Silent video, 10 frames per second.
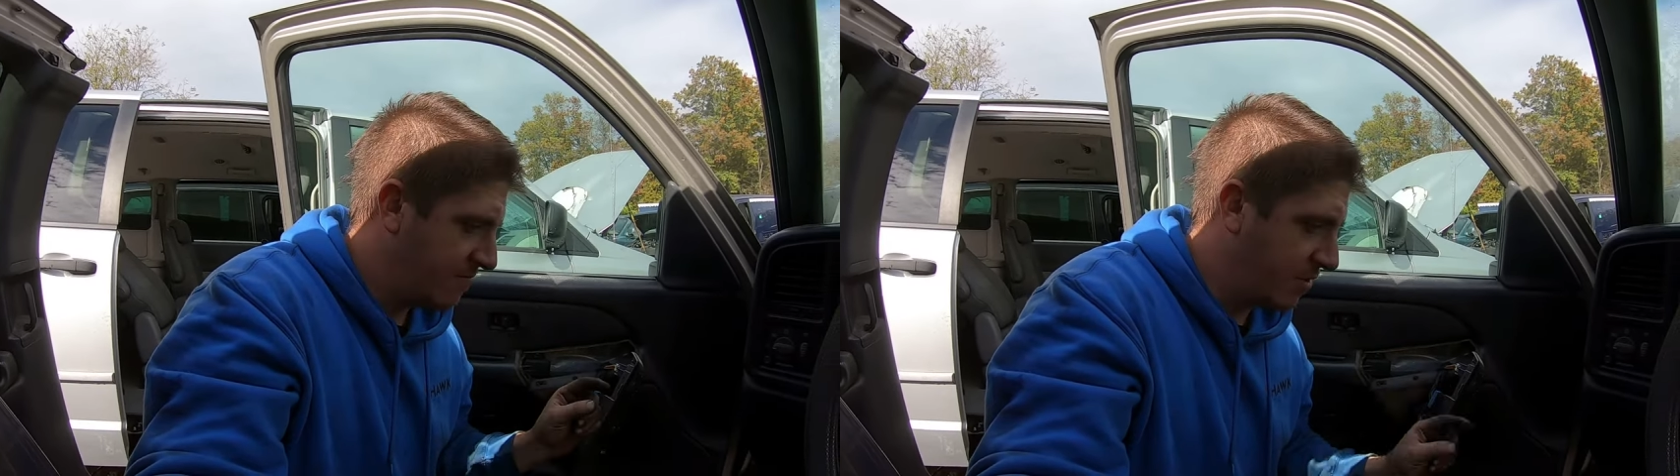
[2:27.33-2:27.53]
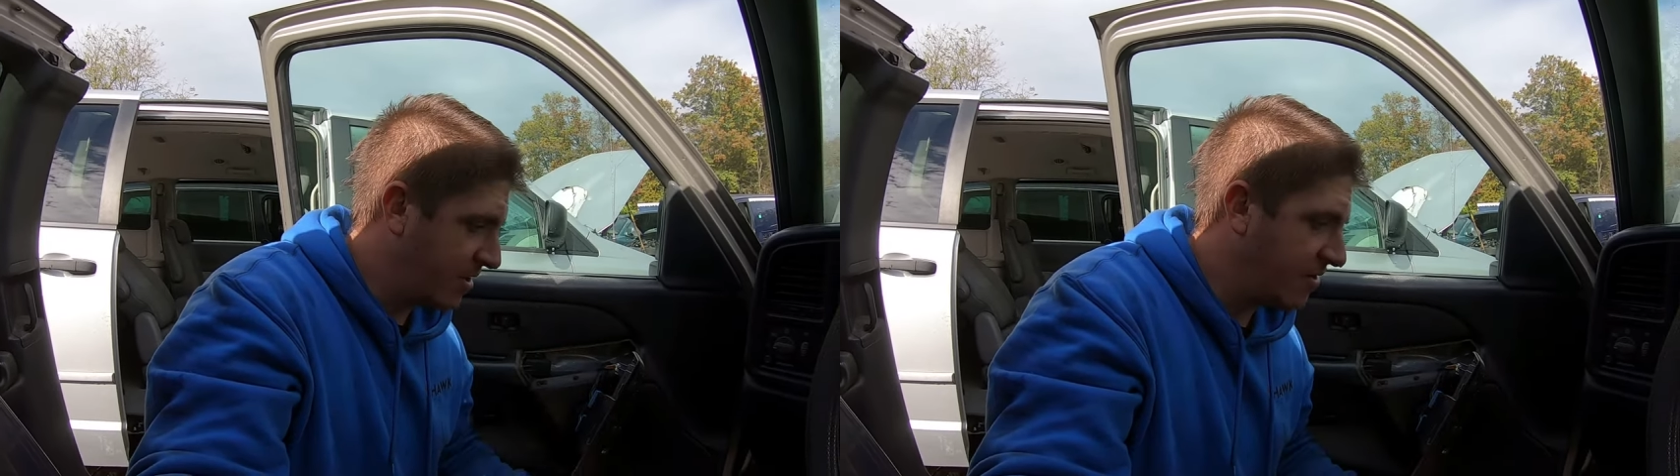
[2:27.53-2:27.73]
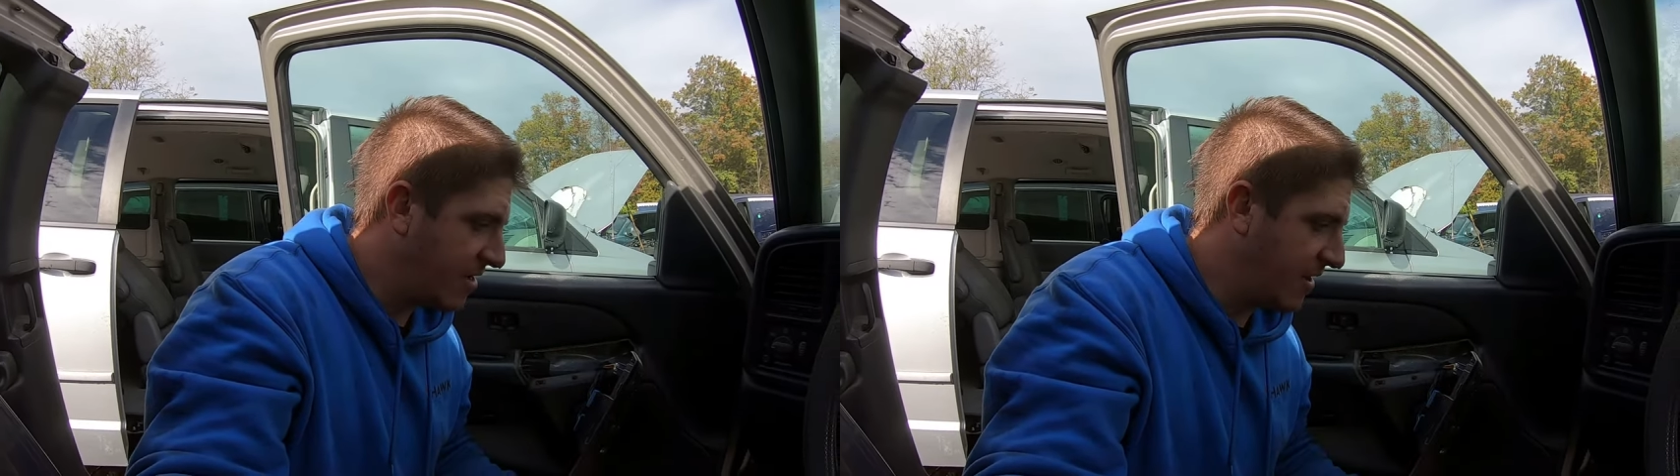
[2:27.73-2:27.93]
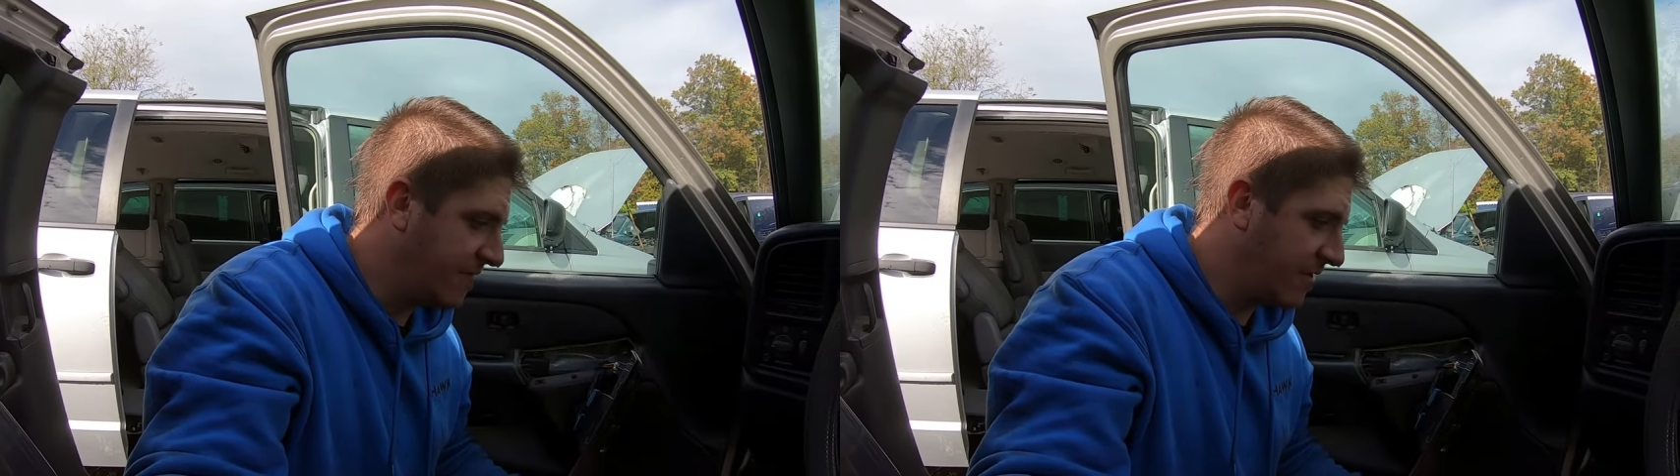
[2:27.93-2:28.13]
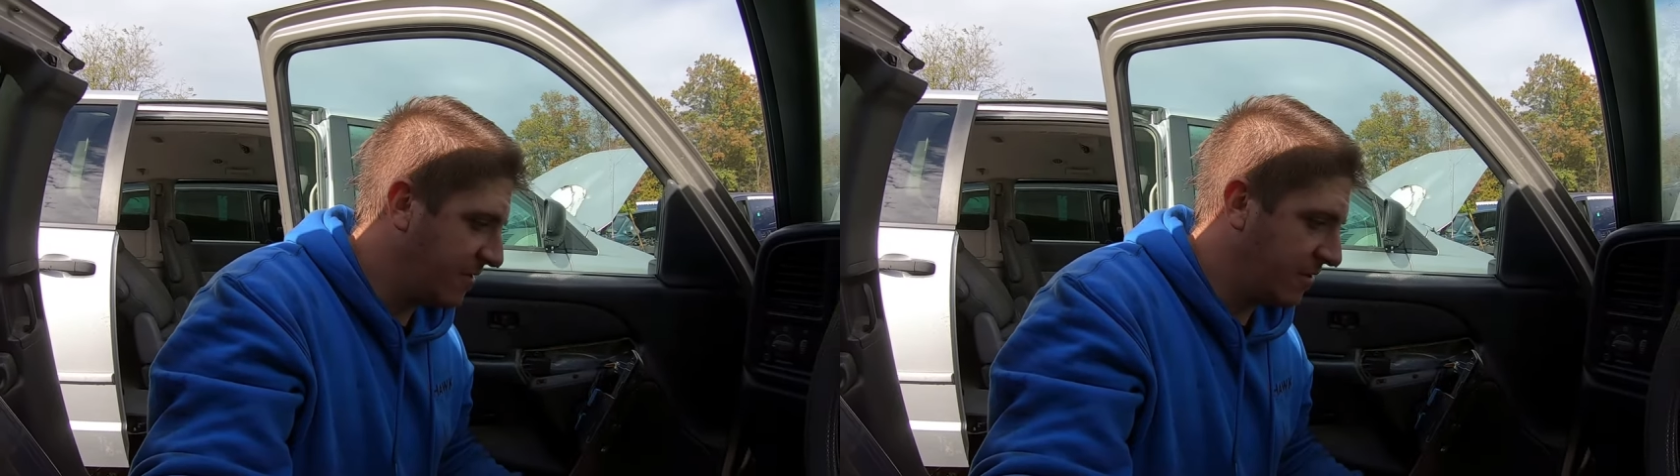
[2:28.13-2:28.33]
Bring
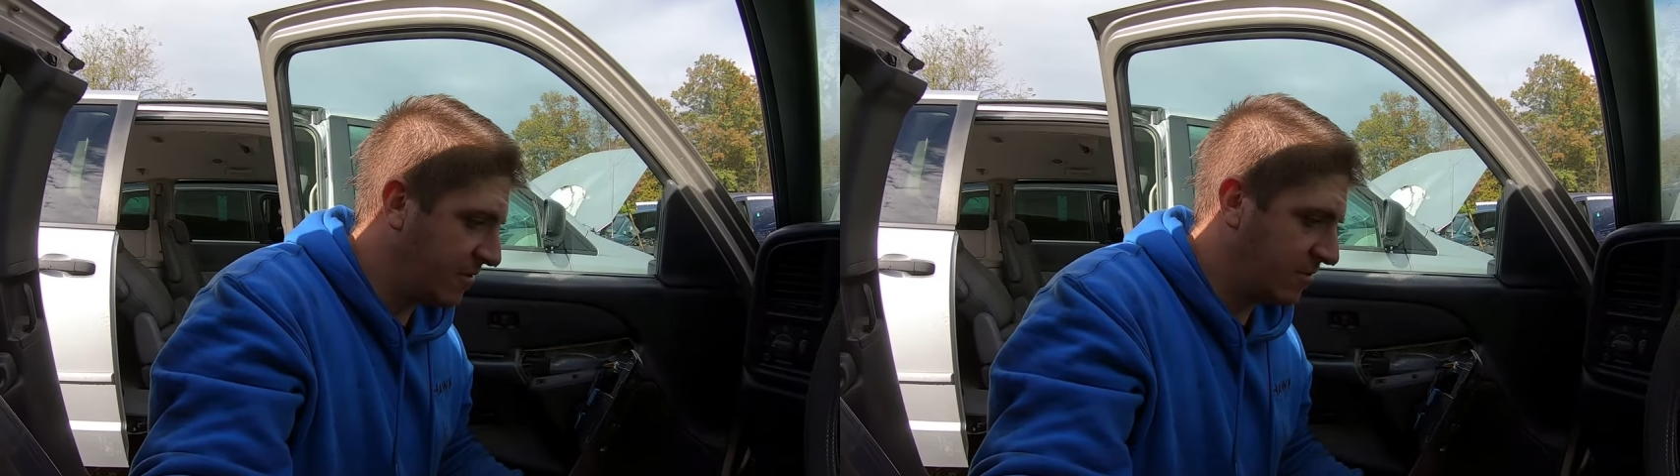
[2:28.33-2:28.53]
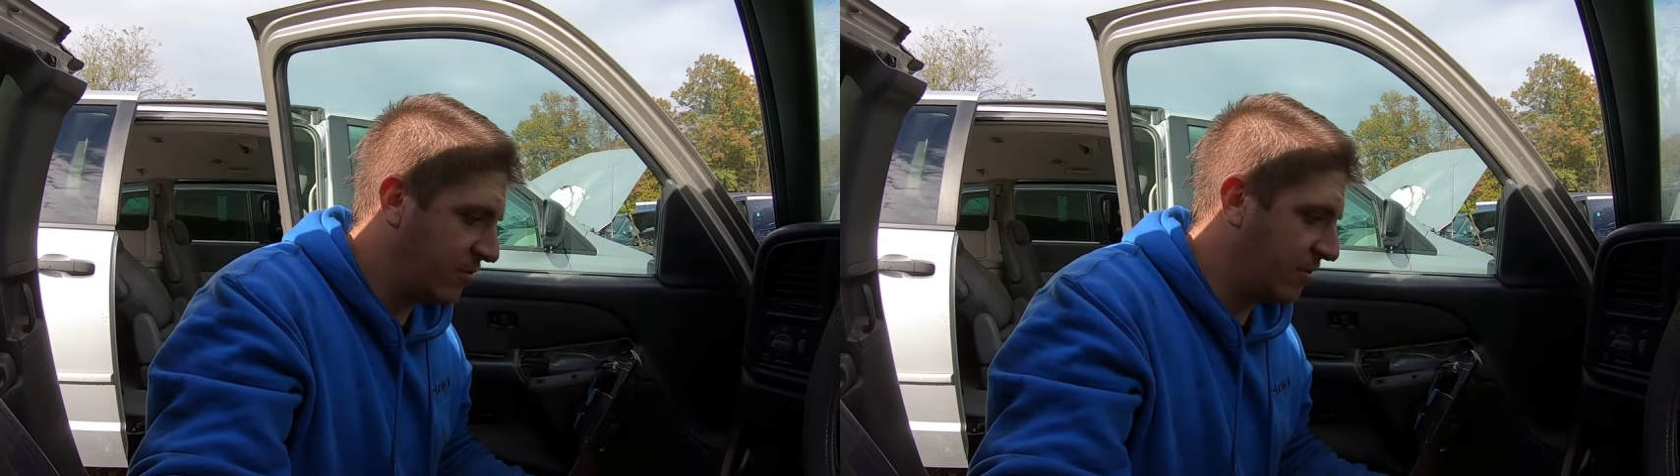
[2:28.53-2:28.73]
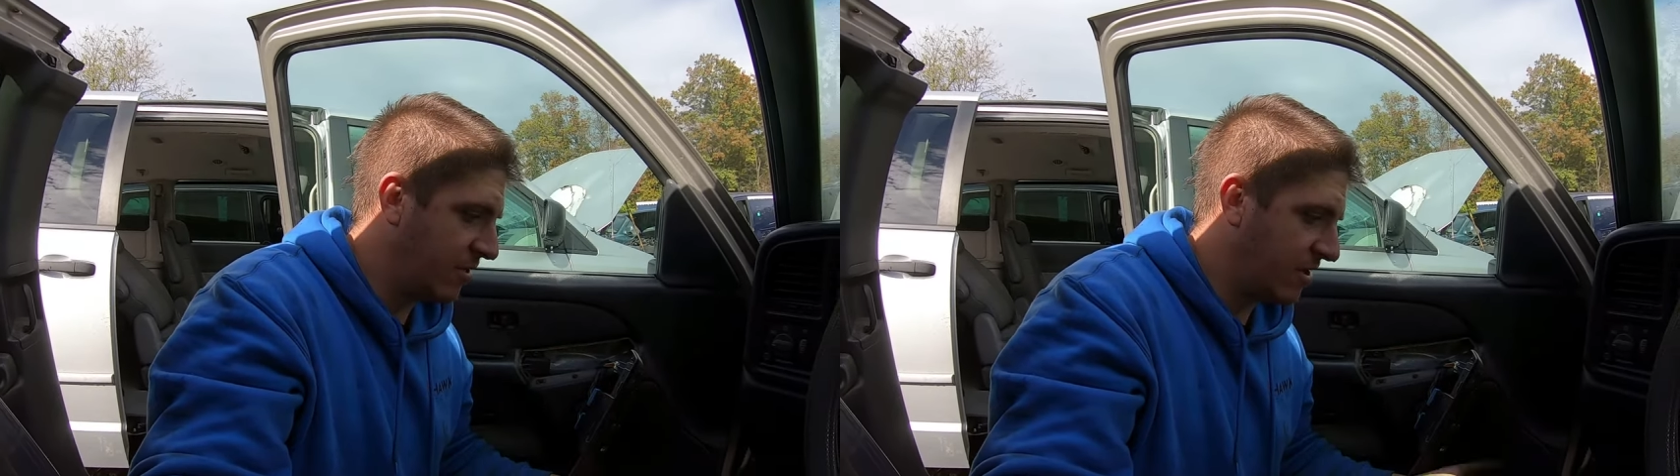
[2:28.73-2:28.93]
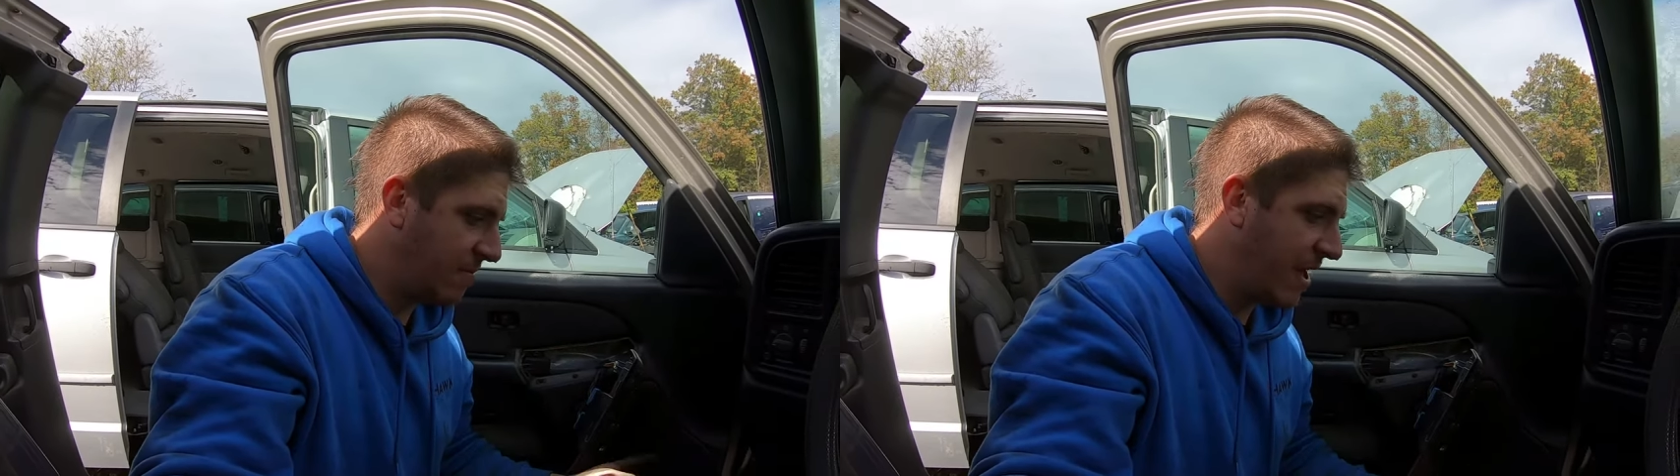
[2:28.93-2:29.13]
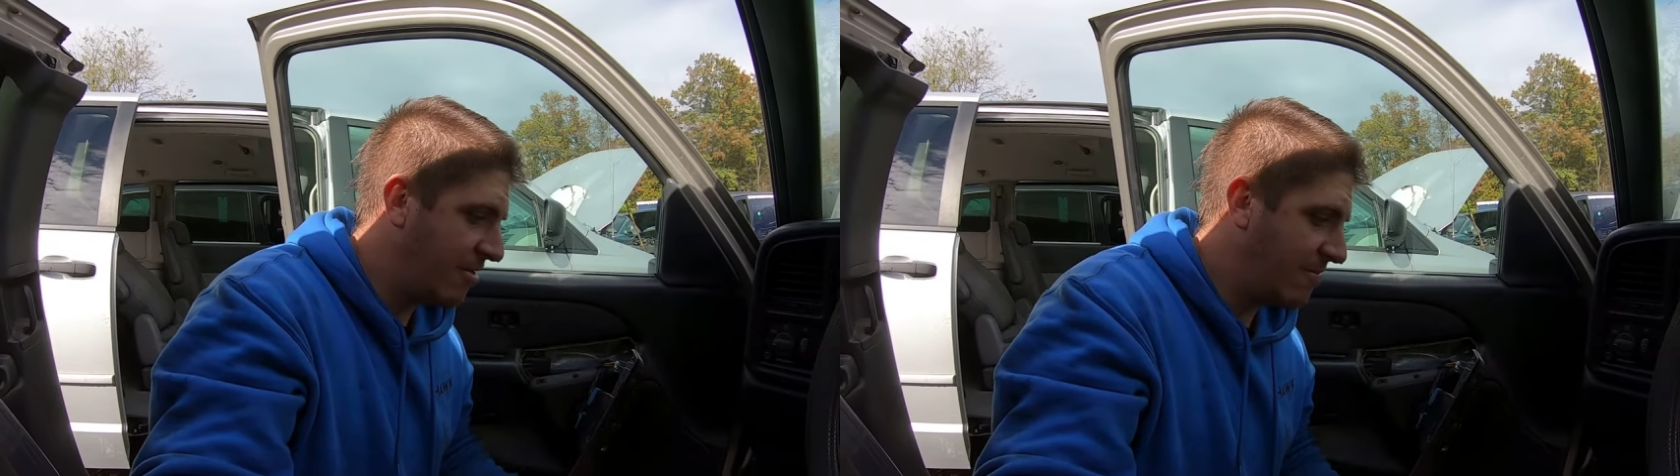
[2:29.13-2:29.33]
yourself your little cordless
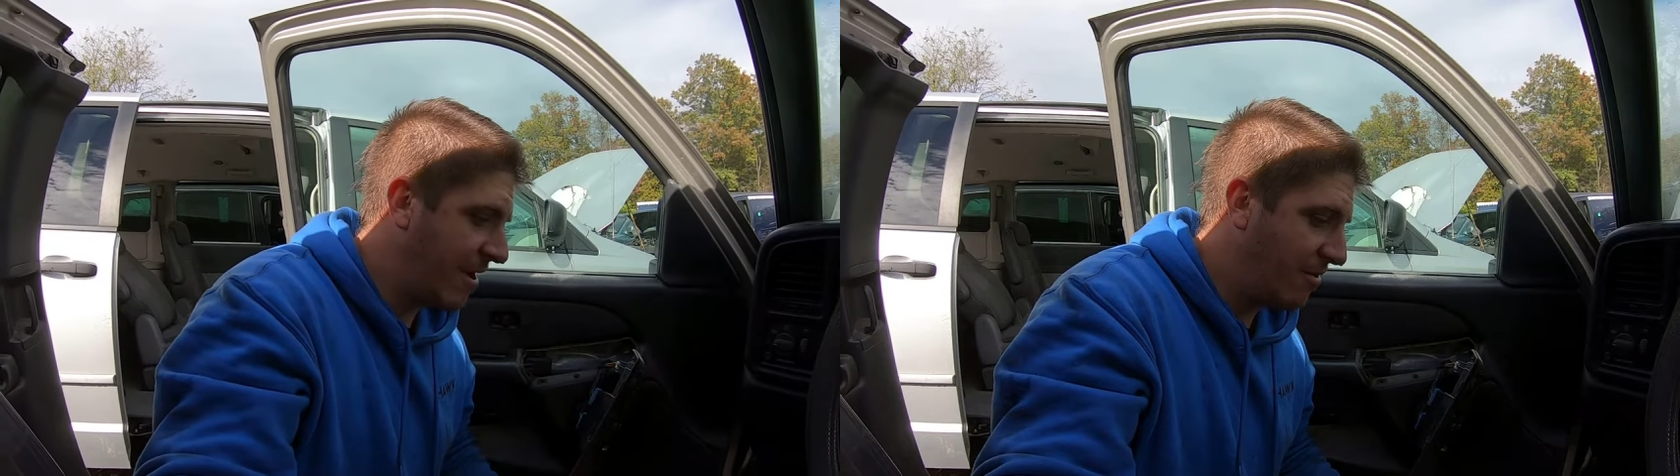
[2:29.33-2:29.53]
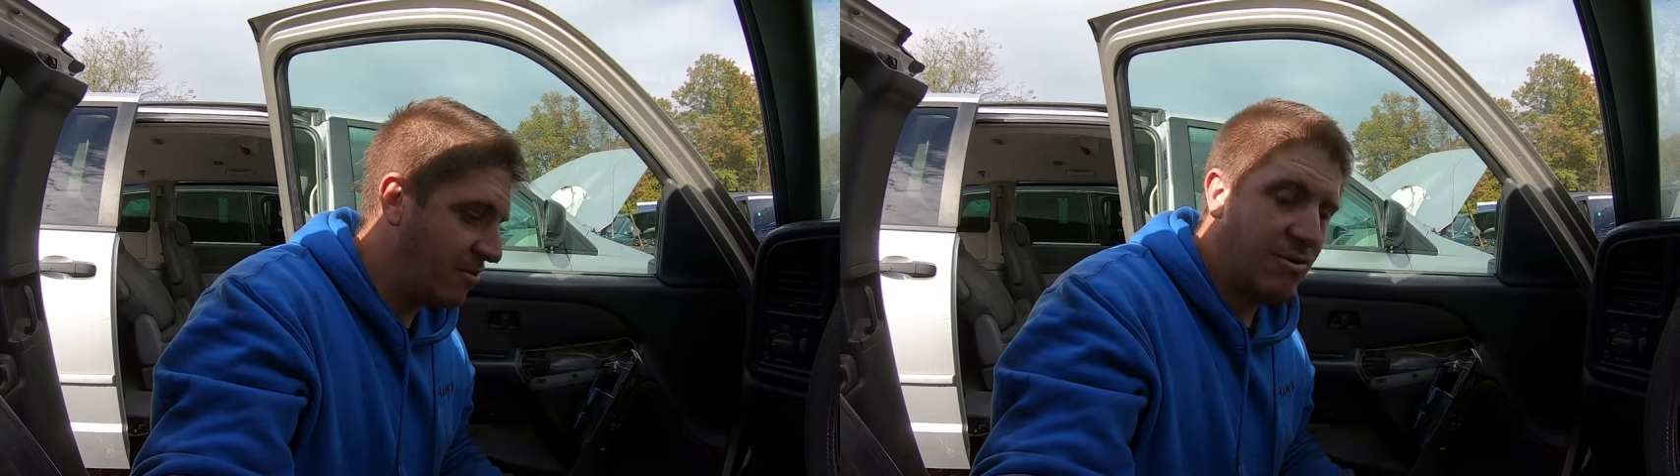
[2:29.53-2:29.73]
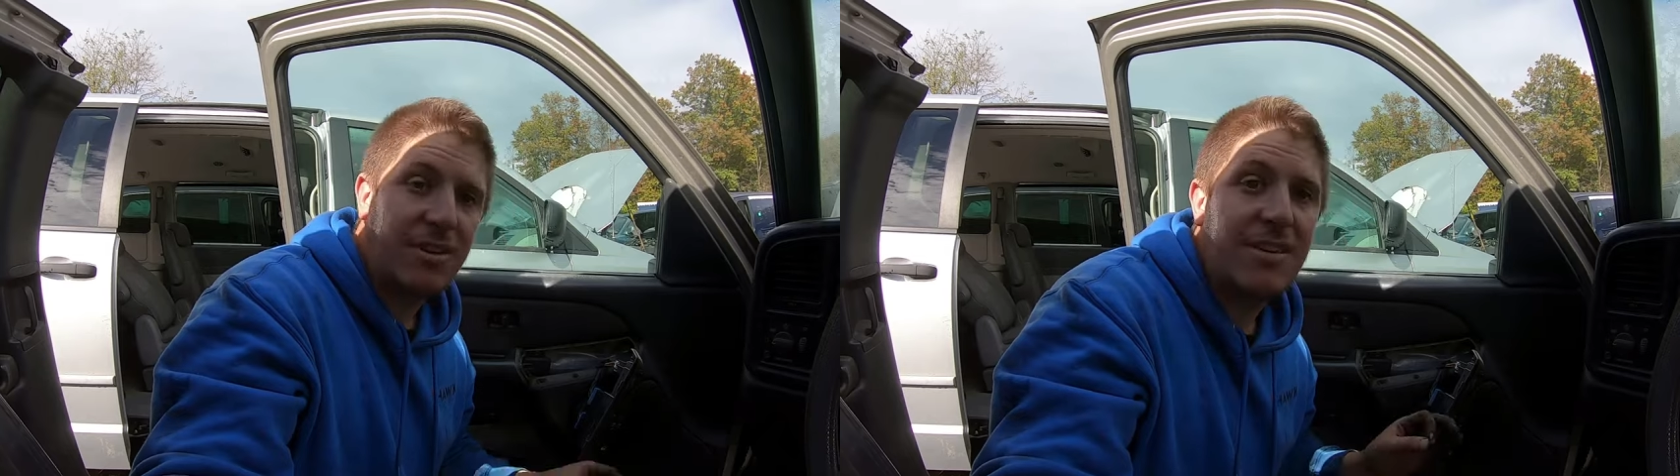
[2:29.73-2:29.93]
battery powered drill.